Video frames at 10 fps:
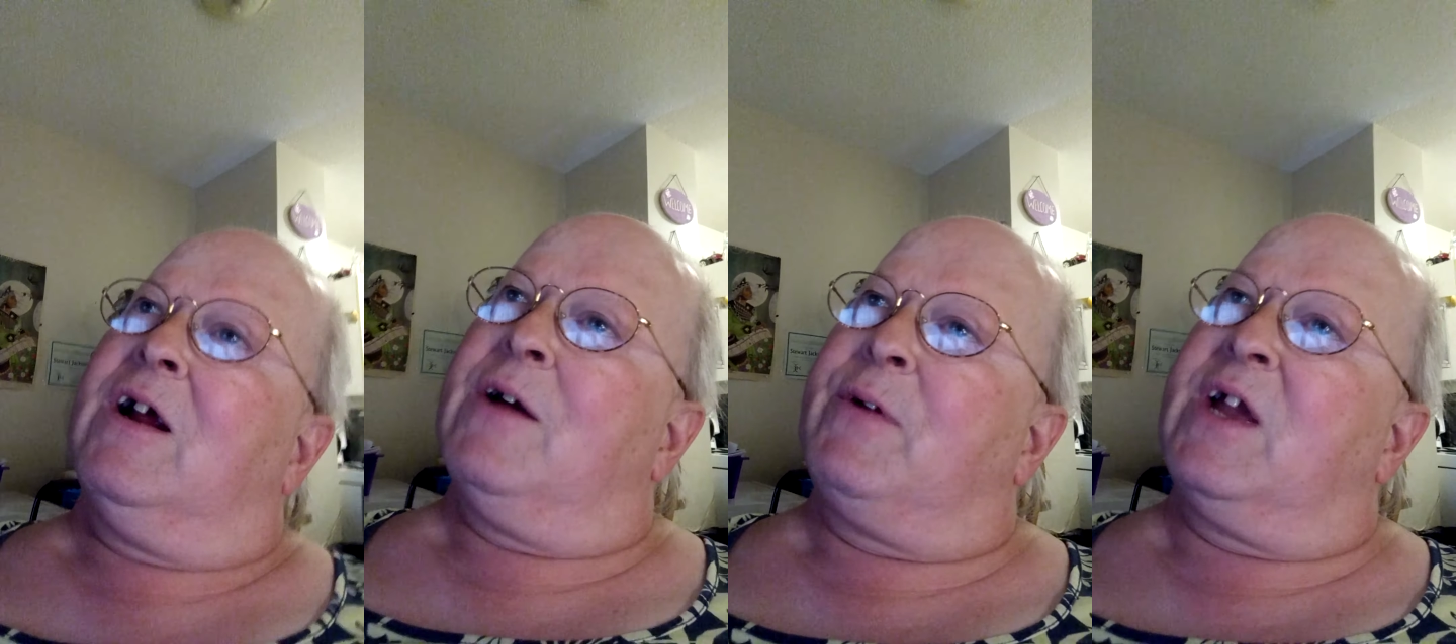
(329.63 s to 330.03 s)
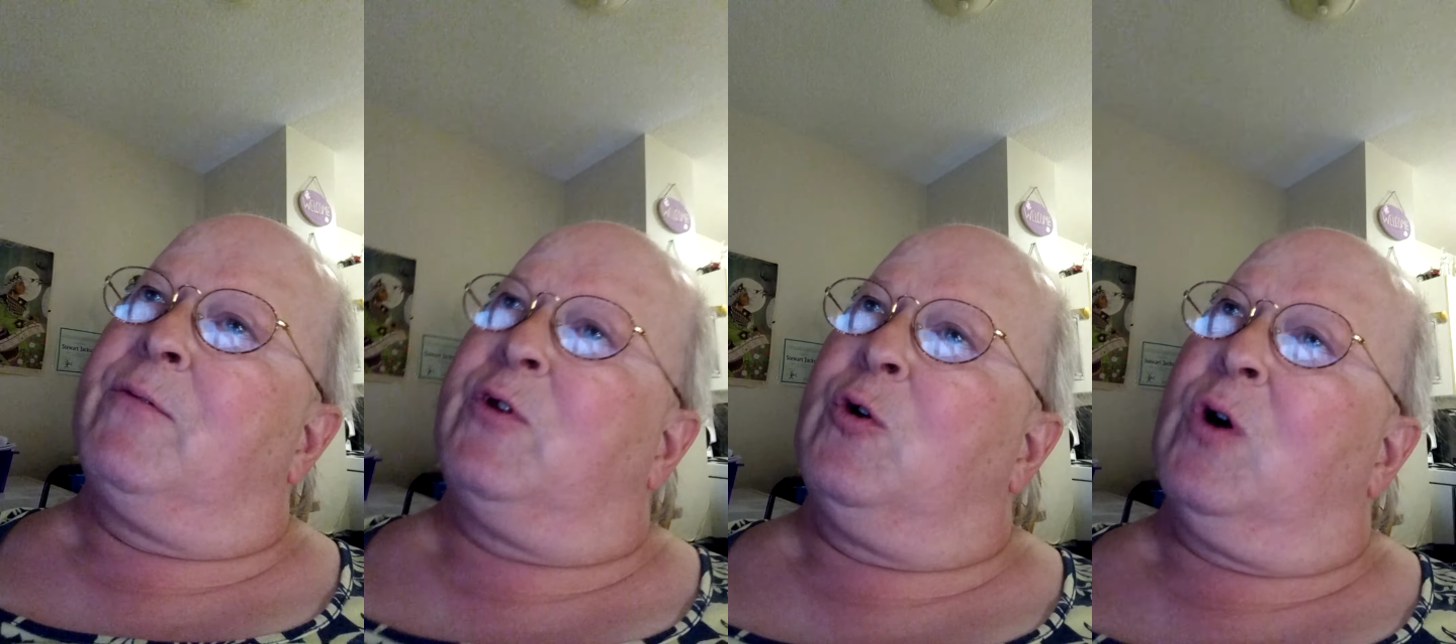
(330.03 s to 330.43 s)
If you
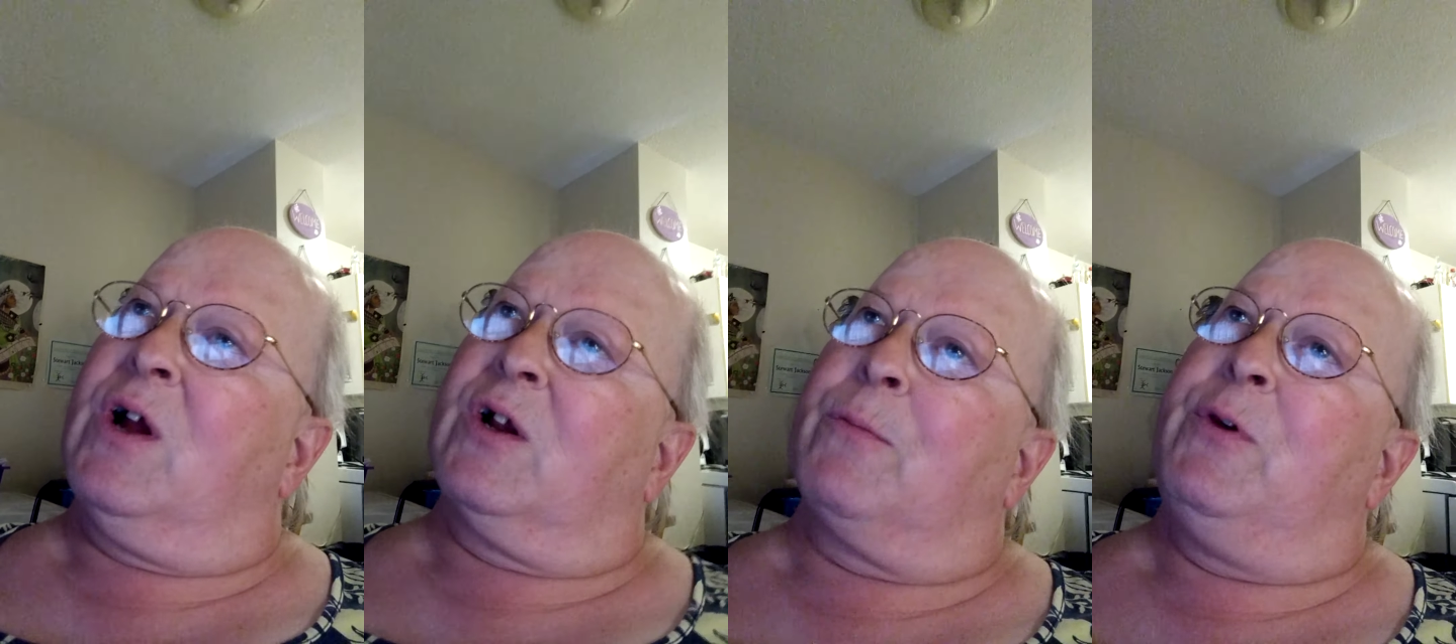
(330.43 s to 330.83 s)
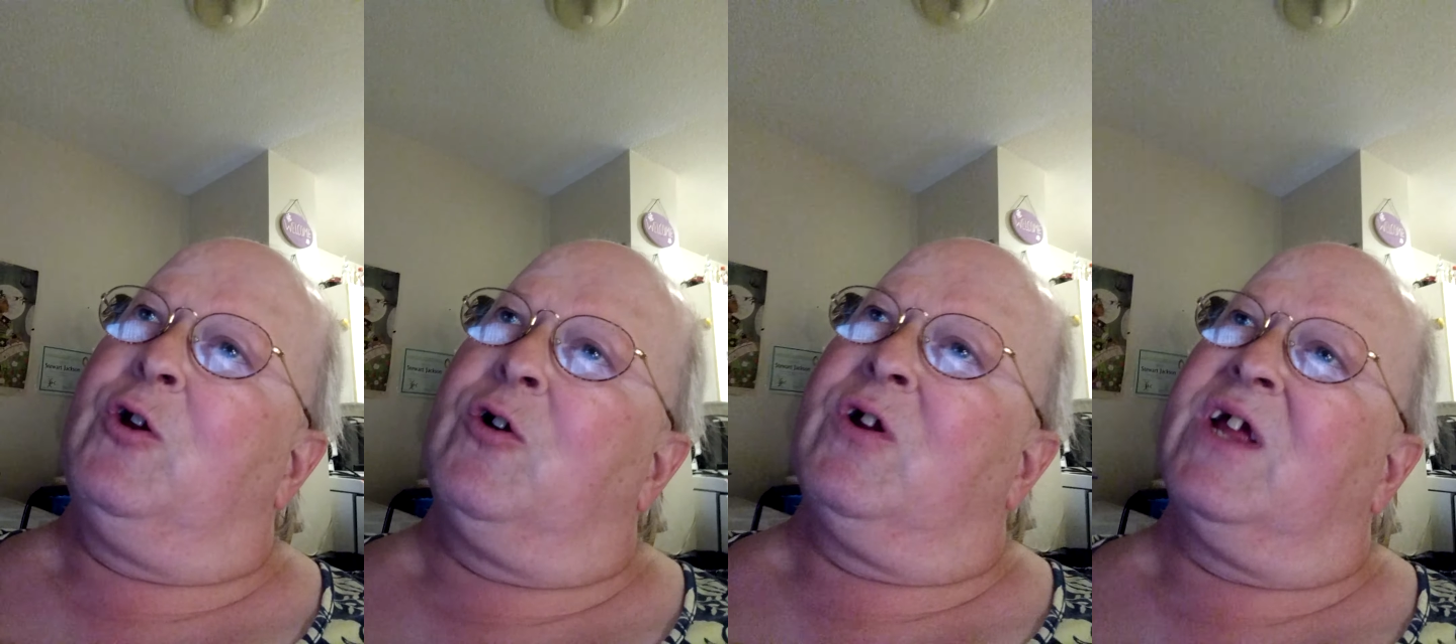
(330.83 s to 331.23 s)
give it to you on a
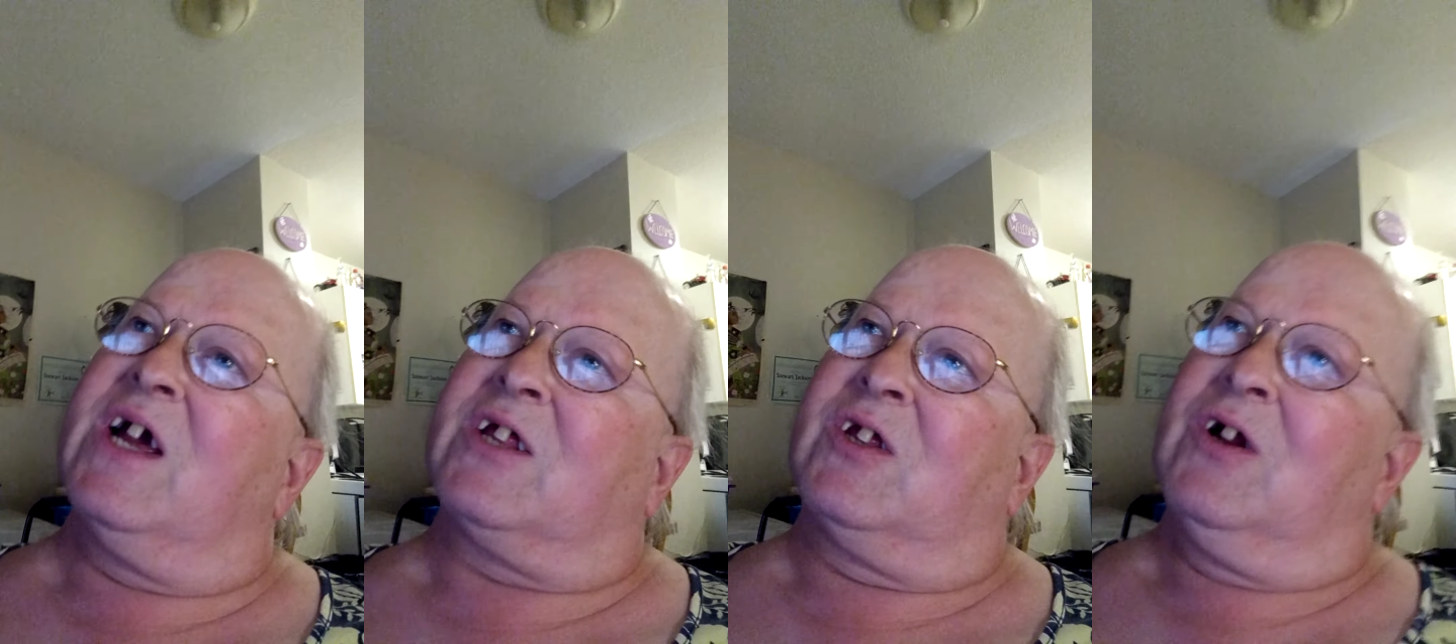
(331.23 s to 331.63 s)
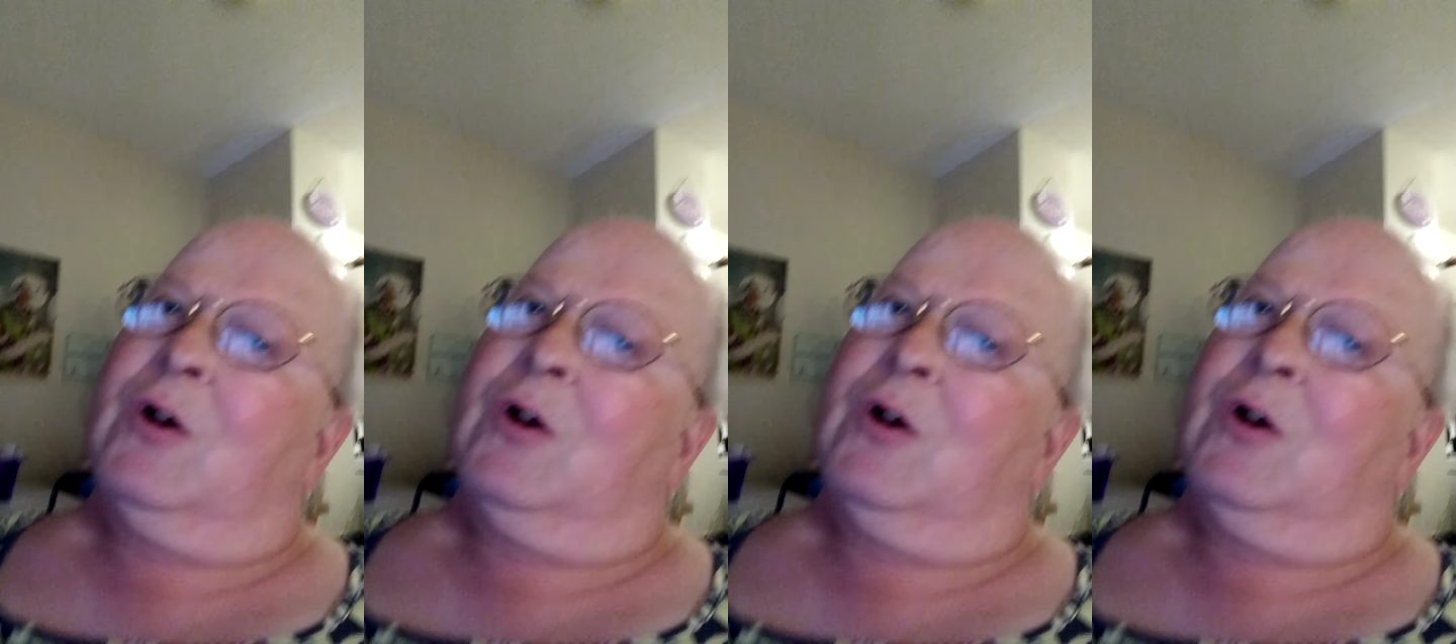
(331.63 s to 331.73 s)
computer, yes.